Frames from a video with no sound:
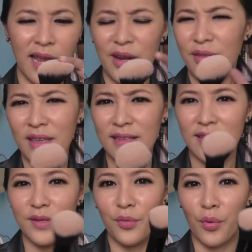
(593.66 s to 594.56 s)
I don't think it's
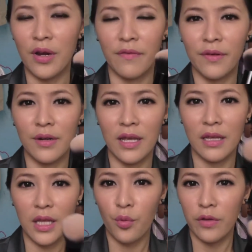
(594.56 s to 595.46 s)
gonna work for like
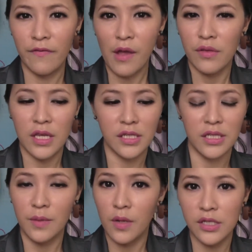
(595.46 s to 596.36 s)
liquid
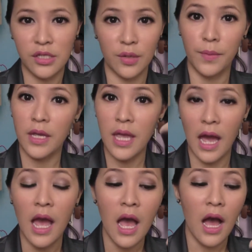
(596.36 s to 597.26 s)
foundations. I'm not sure, but
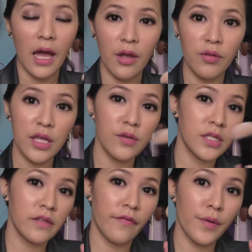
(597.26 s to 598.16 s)
yeah, I only
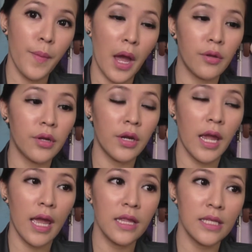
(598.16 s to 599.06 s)
use this for powder,
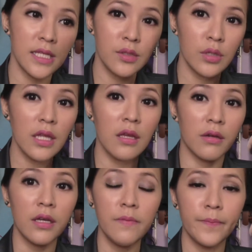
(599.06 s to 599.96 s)
and this is really
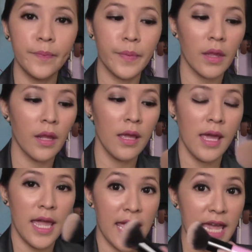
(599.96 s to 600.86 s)
good,
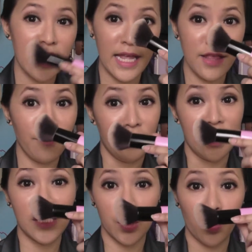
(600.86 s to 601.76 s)
and I love it.
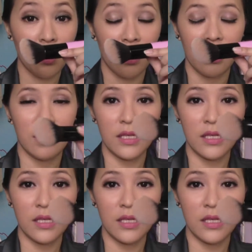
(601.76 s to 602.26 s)
It's worth it.